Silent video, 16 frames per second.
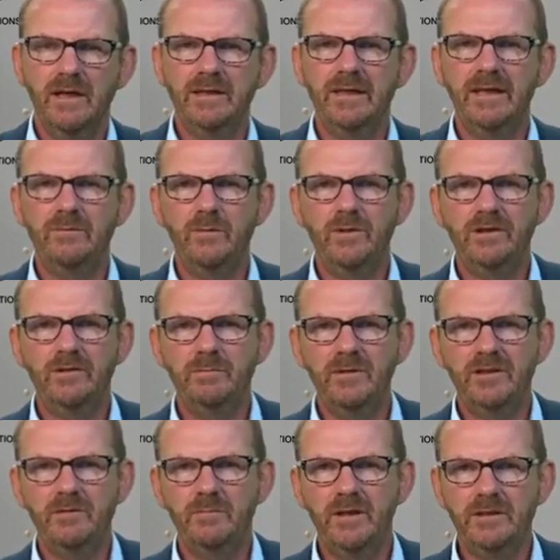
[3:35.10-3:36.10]
And then with
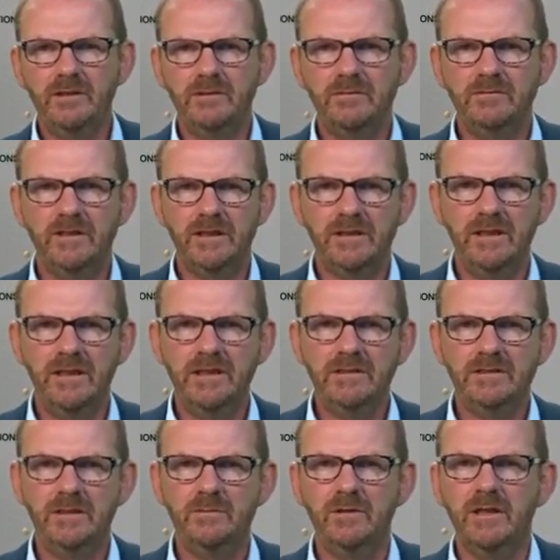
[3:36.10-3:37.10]
mathematical
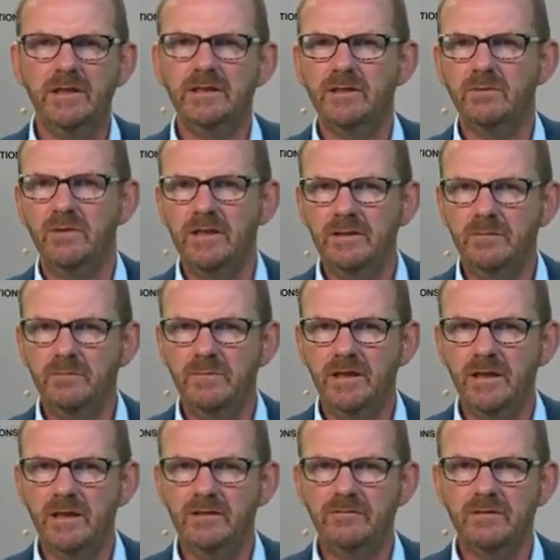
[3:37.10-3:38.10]
techniques simulating random
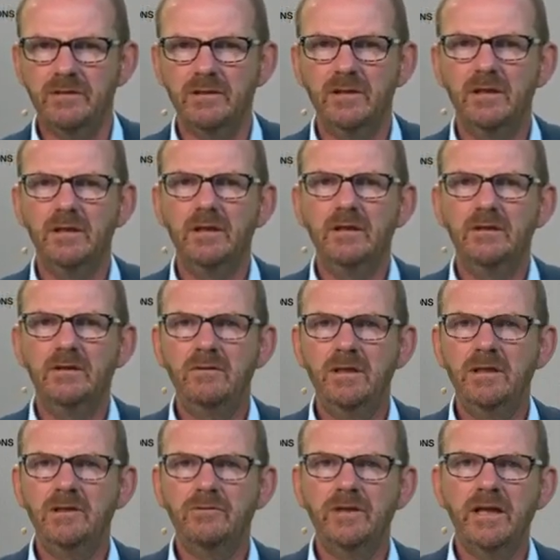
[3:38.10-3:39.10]
behavior, you
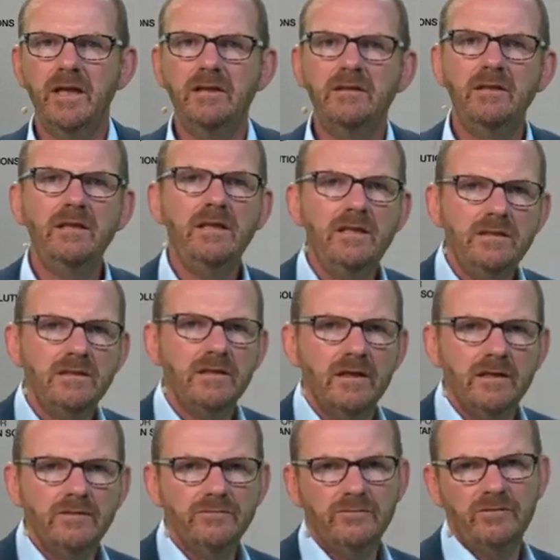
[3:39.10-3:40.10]
can create these
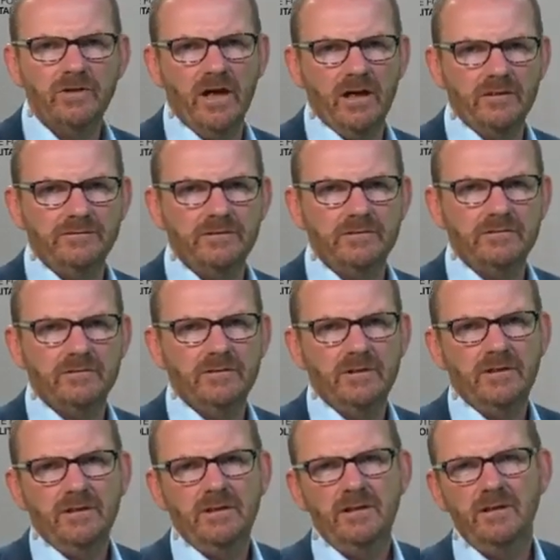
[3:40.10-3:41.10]
kind of graphs.
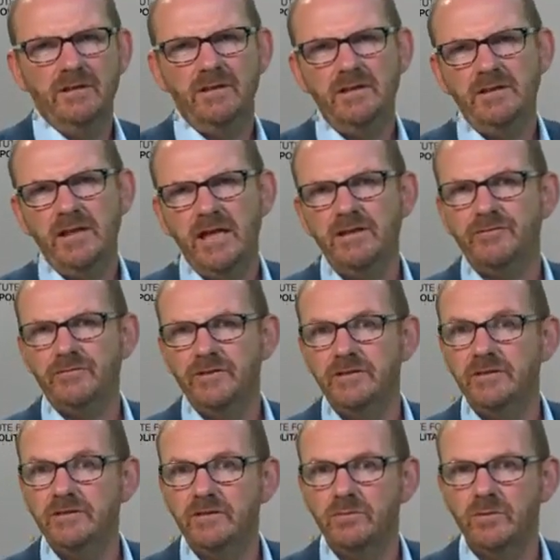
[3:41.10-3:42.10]
In this case, for
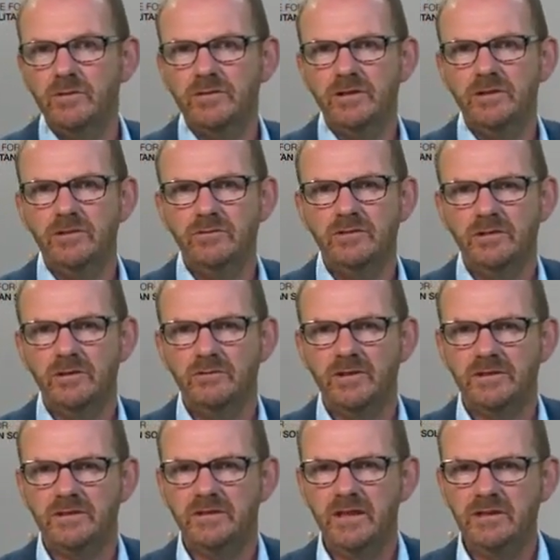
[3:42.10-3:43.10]
instance, the water use in a
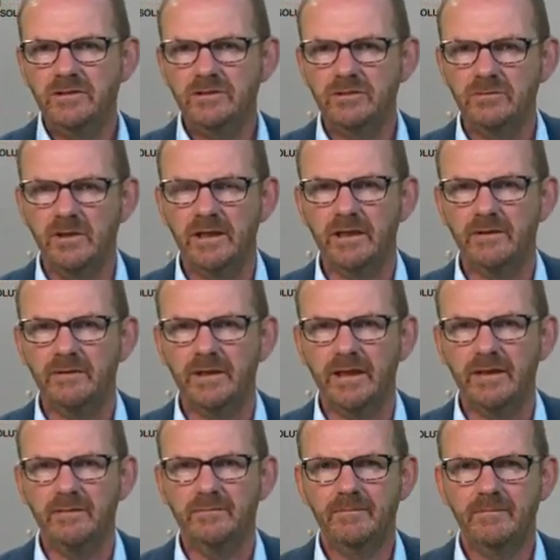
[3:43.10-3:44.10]
residential
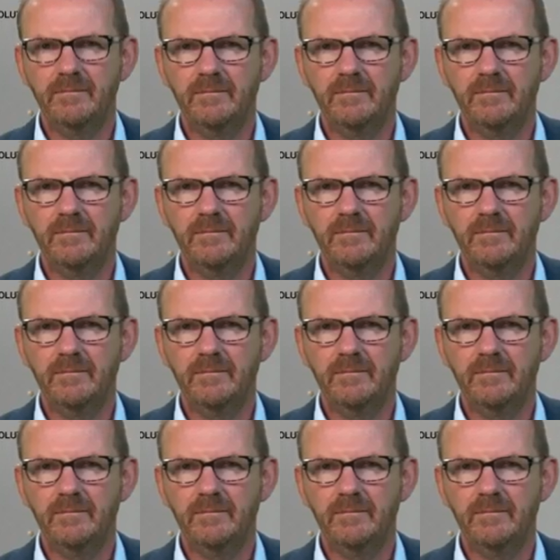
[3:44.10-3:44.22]
area.